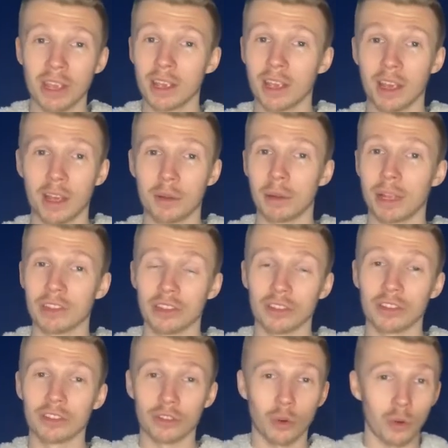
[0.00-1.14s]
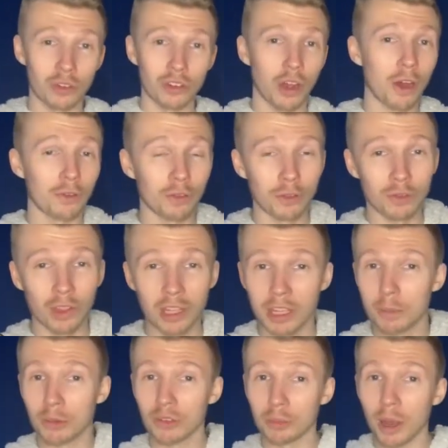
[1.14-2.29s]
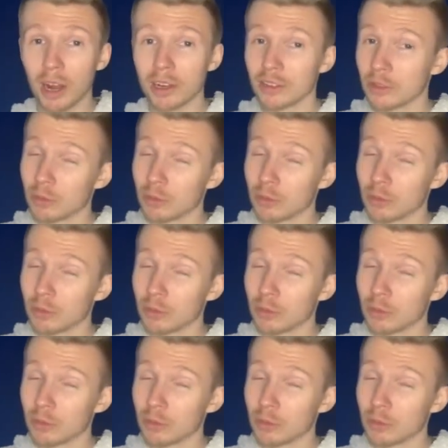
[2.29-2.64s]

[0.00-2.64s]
and basically scores off of the keeper's body.